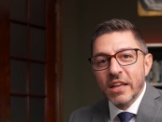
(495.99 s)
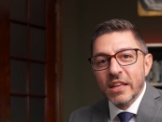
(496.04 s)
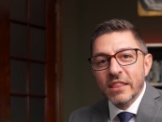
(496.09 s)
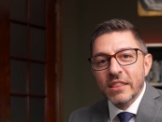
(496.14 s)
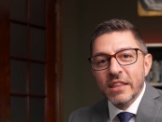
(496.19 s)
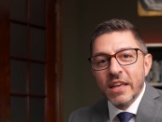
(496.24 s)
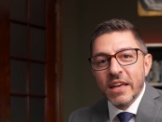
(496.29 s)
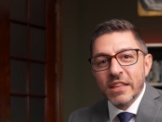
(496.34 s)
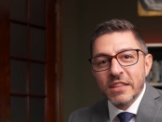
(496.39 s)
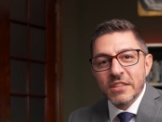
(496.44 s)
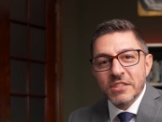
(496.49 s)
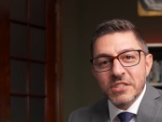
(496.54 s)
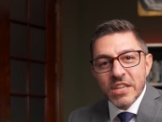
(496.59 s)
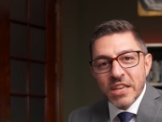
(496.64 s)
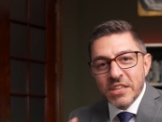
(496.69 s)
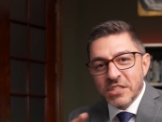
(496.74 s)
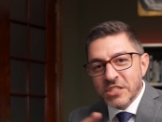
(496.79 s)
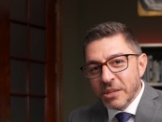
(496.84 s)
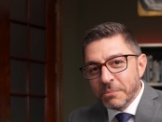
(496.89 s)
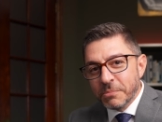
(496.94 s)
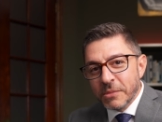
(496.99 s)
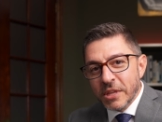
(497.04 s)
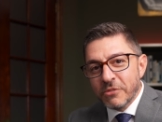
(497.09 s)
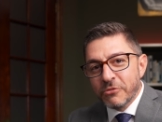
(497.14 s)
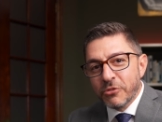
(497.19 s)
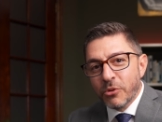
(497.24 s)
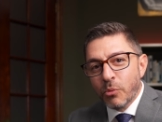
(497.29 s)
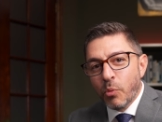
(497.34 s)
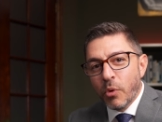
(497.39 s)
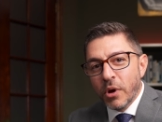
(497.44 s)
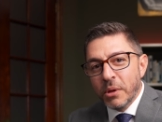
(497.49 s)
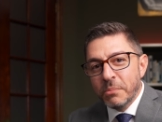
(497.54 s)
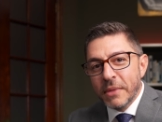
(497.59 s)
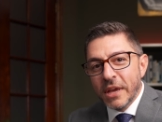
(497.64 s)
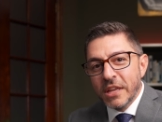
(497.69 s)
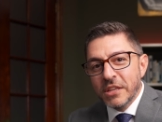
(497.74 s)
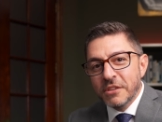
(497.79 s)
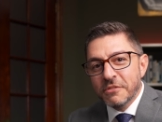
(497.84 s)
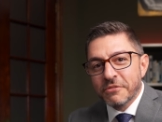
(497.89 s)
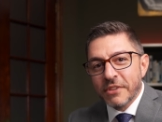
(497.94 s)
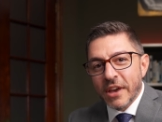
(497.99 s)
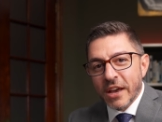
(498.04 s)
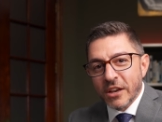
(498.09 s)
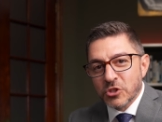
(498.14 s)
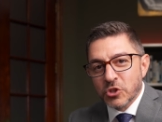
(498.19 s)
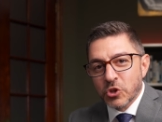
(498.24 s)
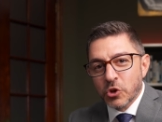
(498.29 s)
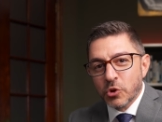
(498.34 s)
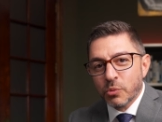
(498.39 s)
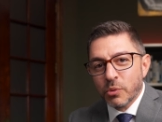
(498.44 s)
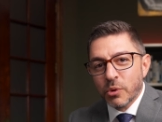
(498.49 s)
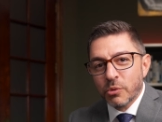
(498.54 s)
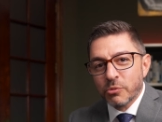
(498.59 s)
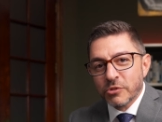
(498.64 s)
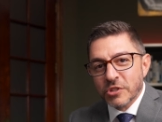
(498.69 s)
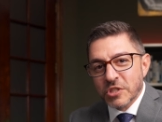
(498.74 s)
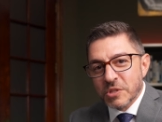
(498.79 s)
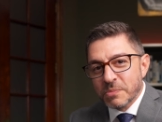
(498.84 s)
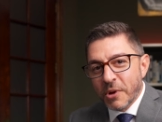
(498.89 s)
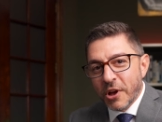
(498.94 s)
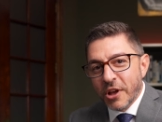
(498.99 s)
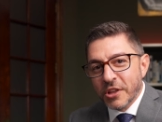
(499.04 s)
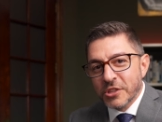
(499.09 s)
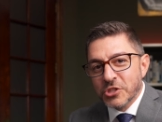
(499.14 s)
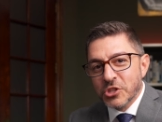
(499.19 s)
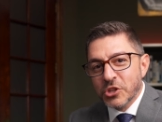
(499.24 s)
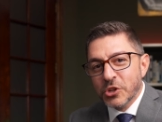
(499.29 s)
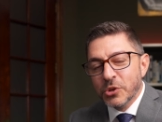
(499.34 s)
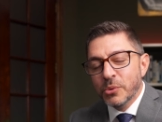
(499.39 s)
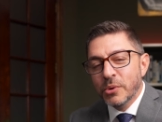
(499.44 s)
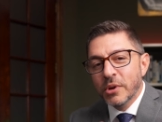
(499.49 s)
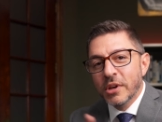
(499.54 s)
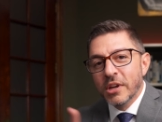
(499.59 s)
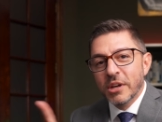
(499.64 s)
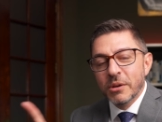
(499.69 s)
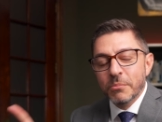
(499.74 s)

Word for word: that say something from one manufacturer will respond to,